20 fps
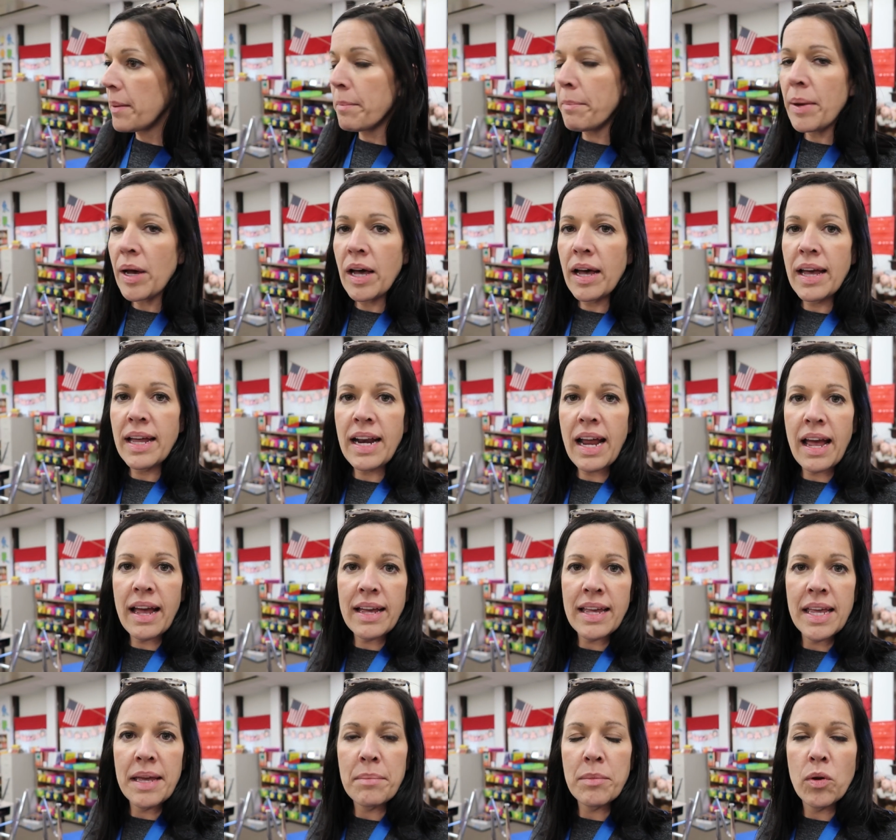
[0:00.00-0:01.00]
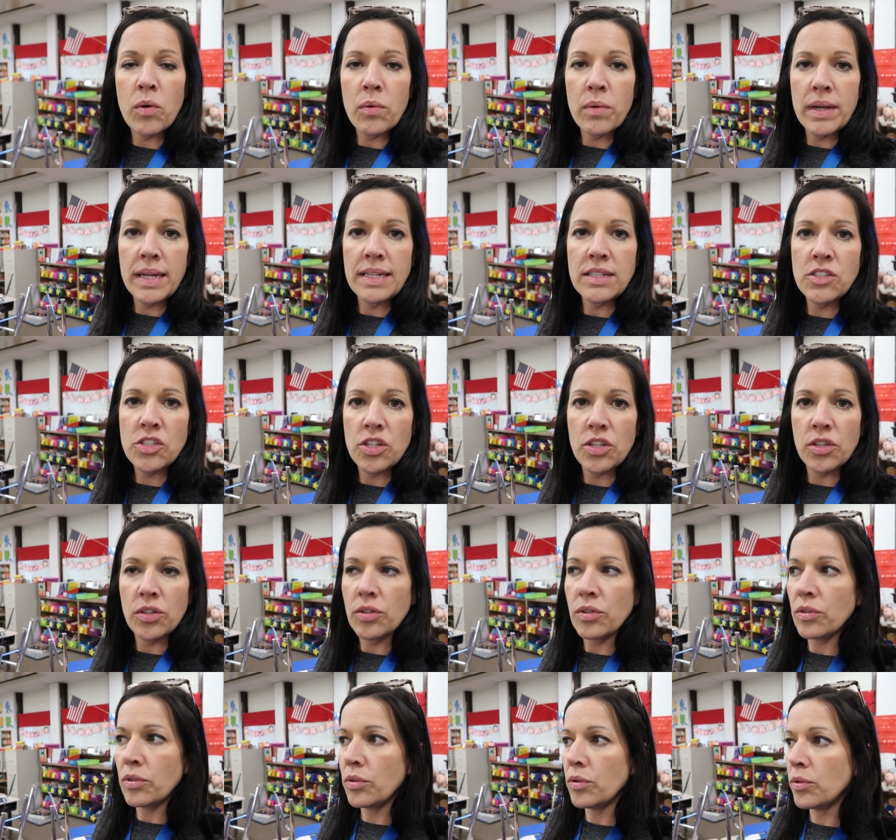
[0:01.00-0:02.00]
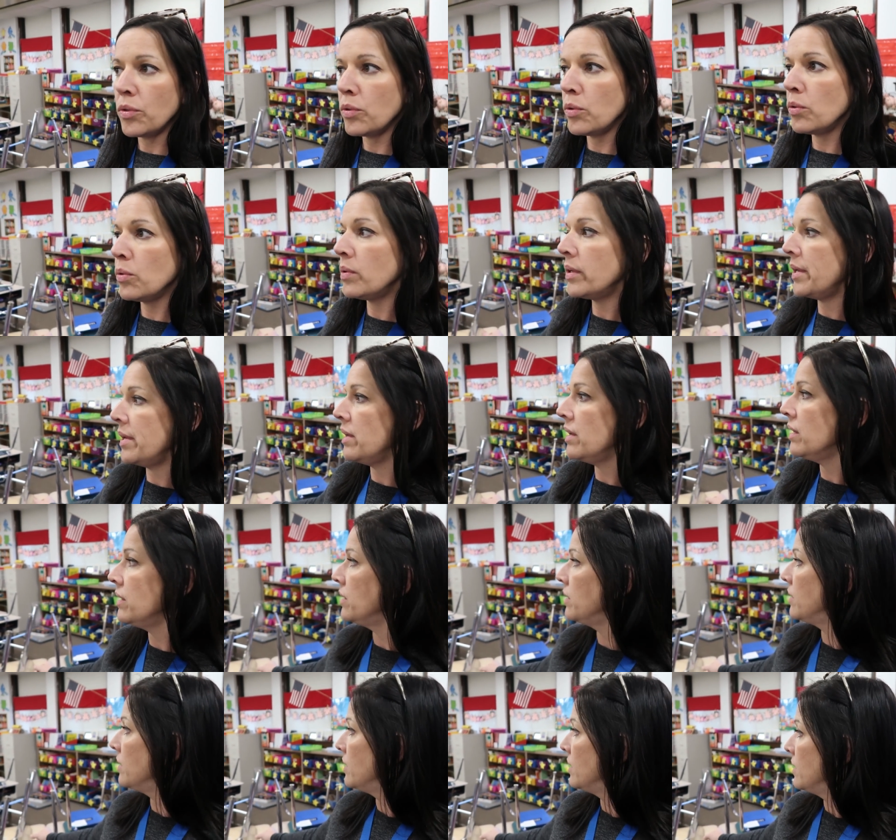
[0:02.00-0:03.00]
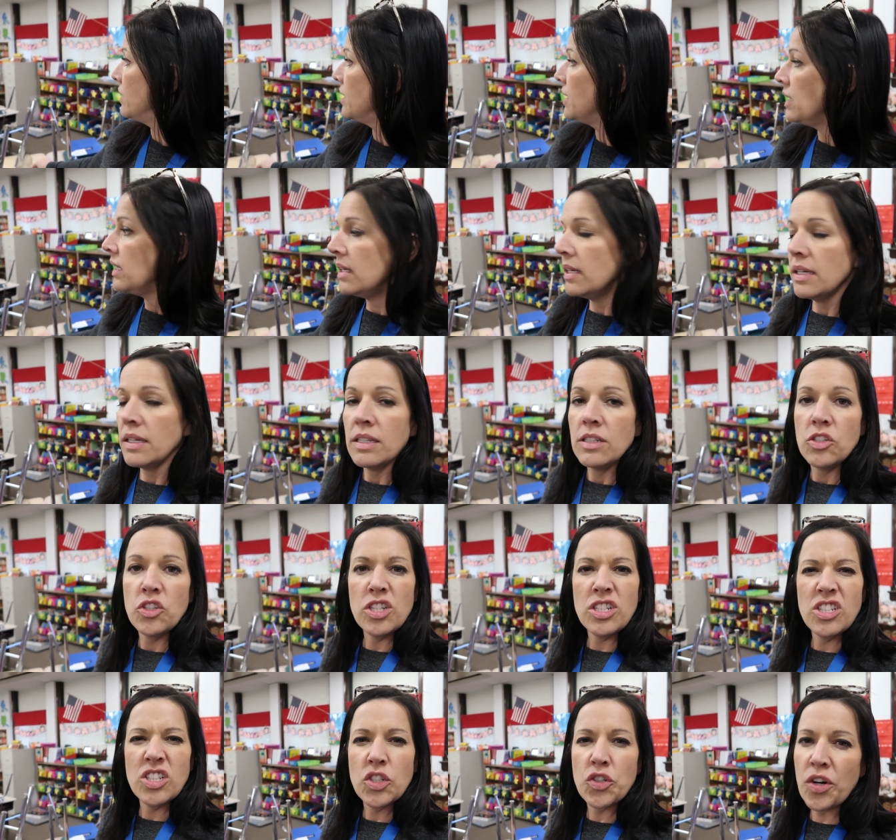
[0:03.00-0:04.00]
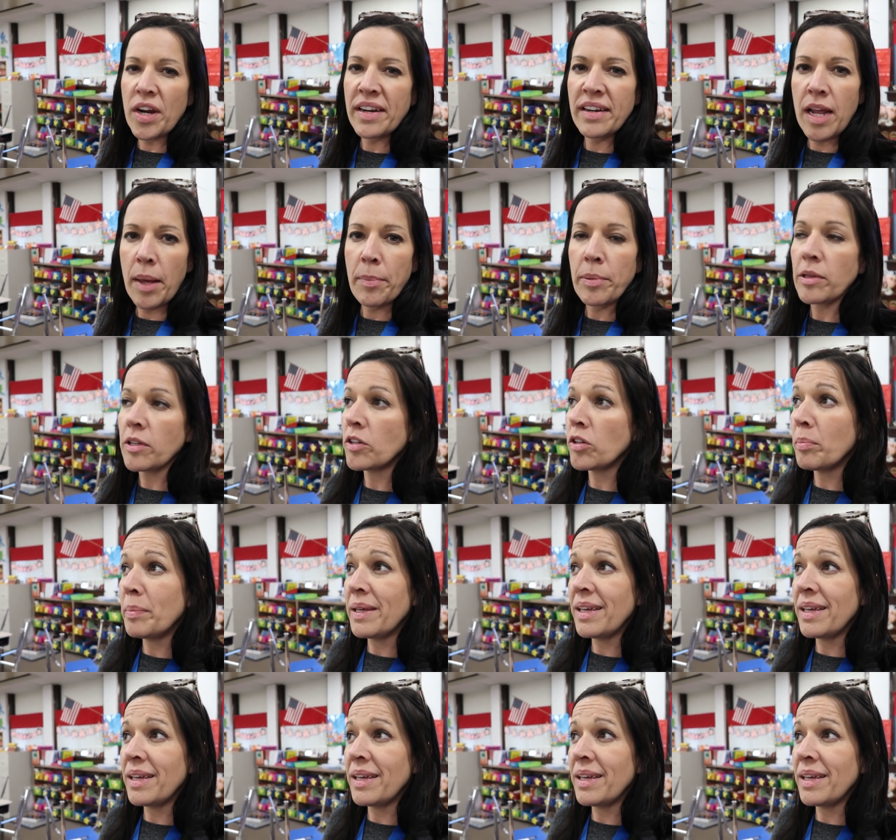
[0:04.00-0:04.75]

But I am going to just straighten up a little